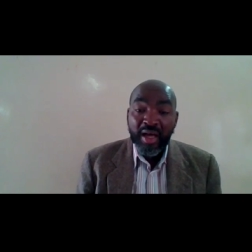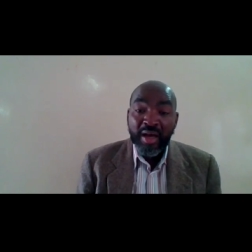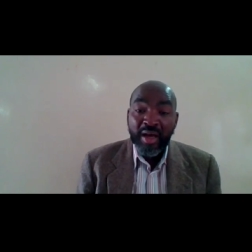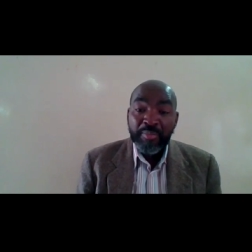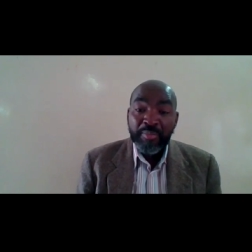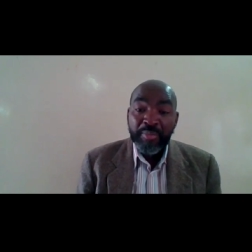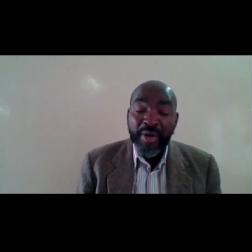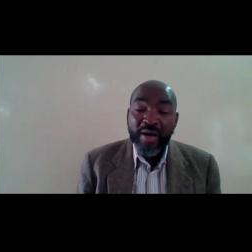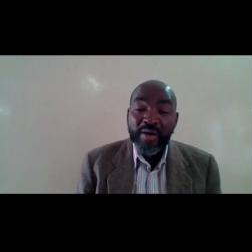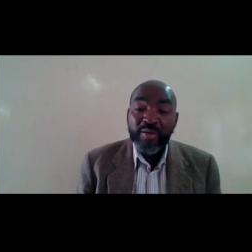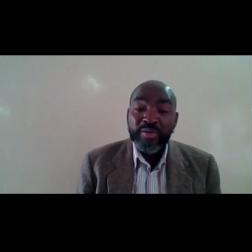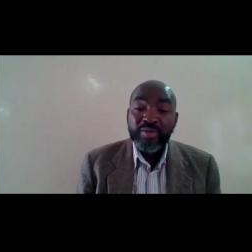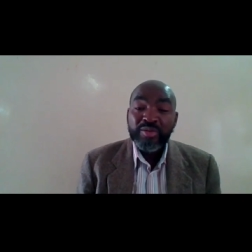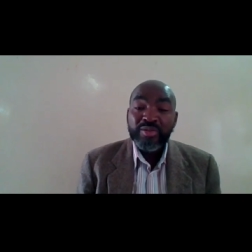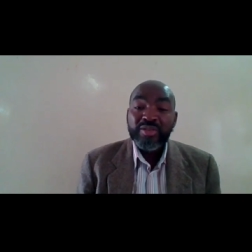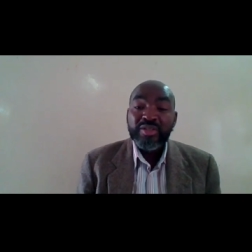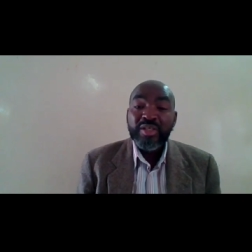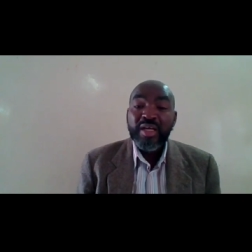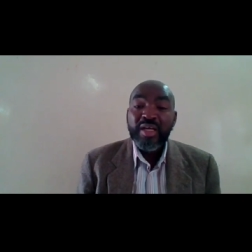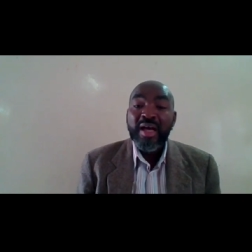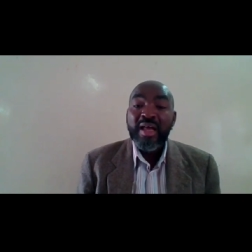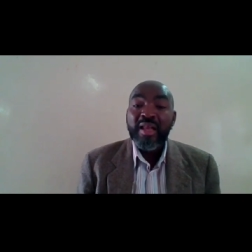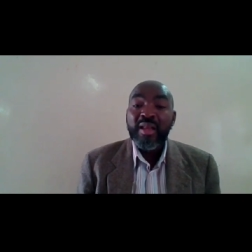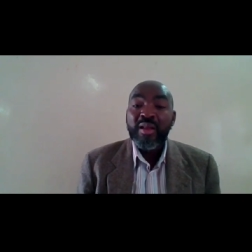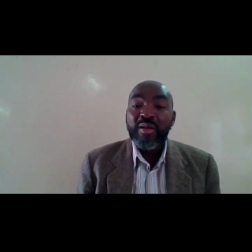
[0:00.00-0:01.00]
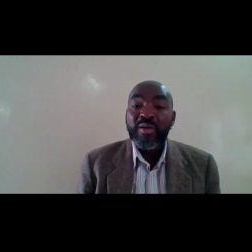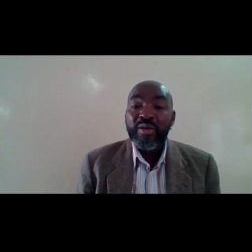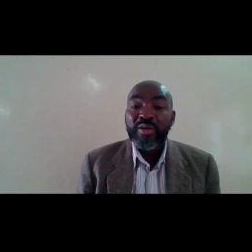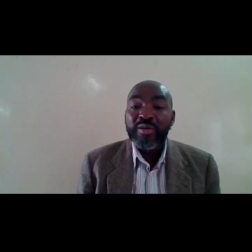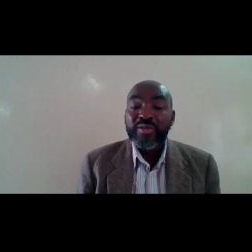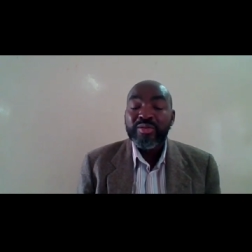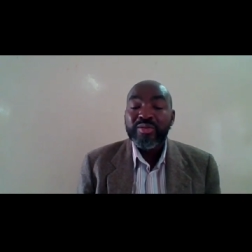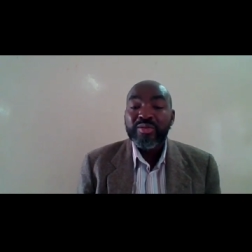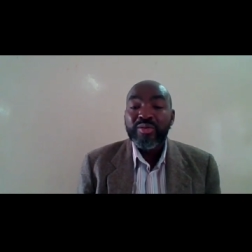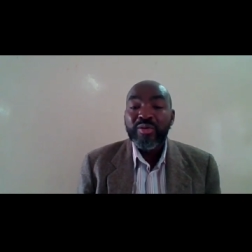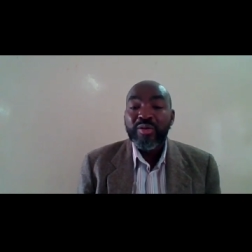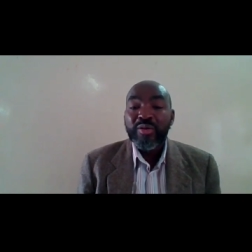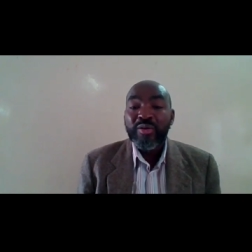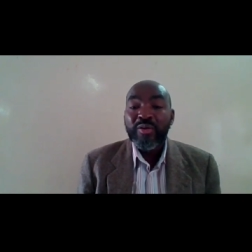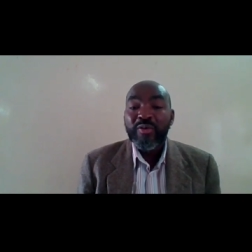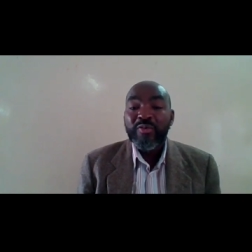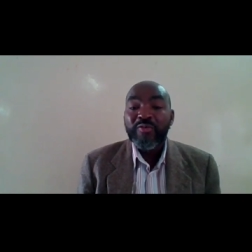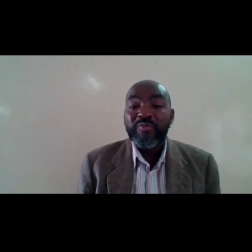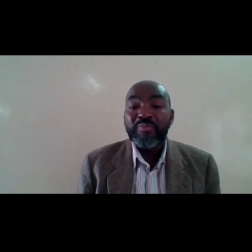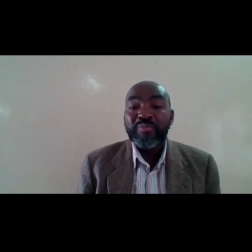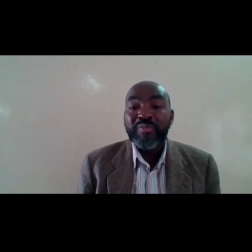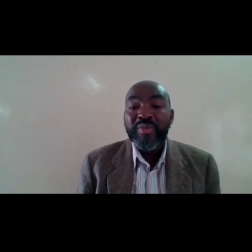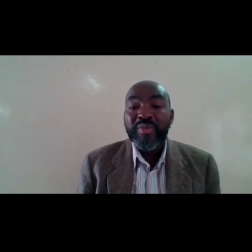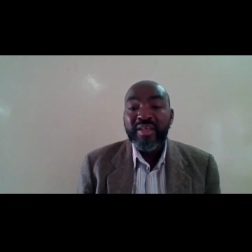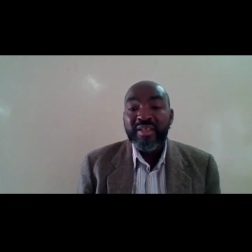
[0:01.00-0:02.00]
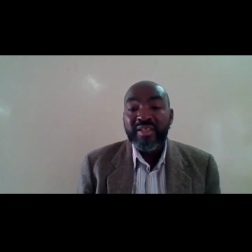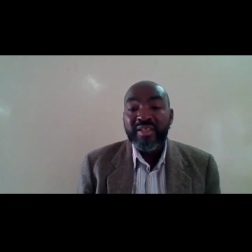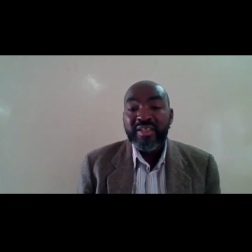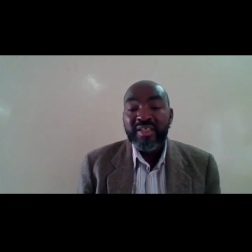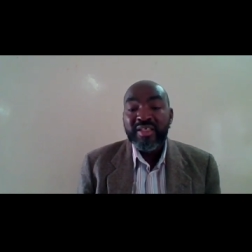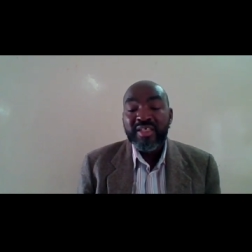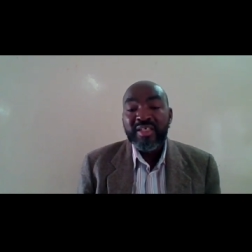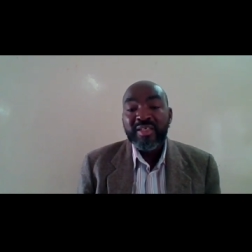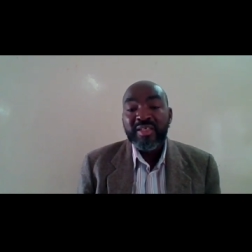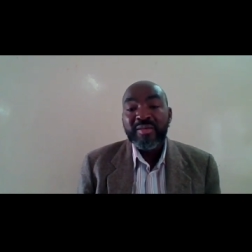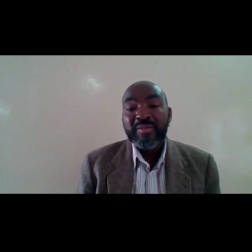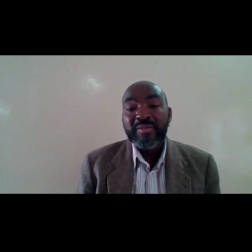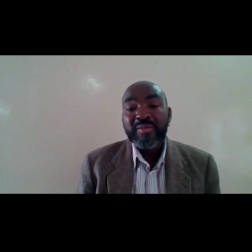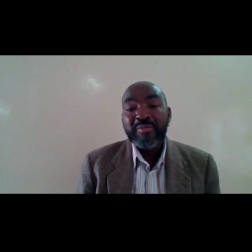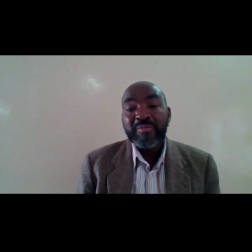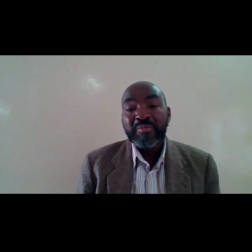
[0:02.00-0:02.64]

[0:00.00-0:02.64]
about a lot of many